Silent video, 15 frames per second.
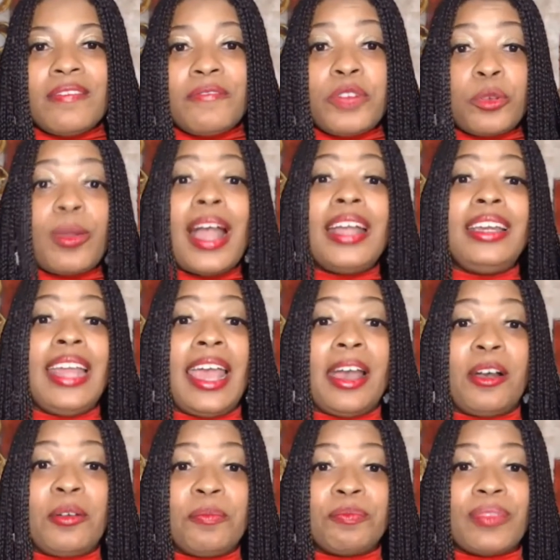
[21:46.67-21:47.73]
For right
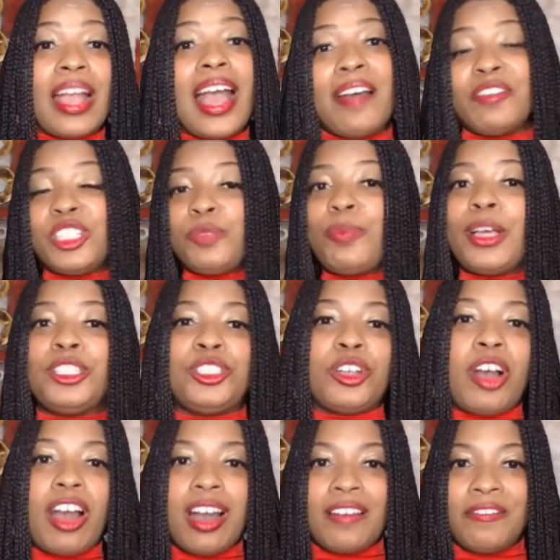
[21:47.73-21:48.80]
now, I have a special
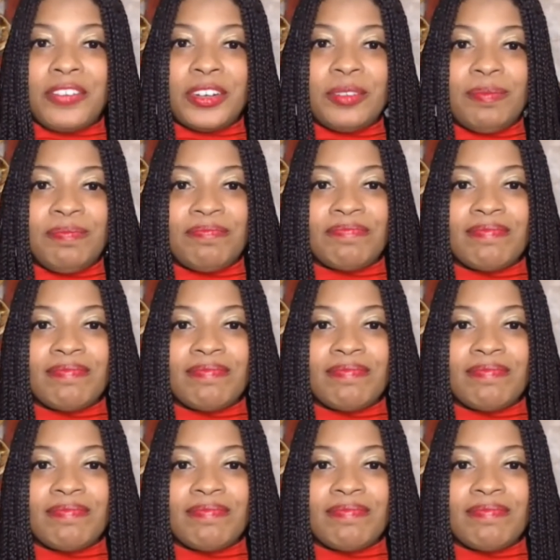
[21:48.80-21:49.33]
offer.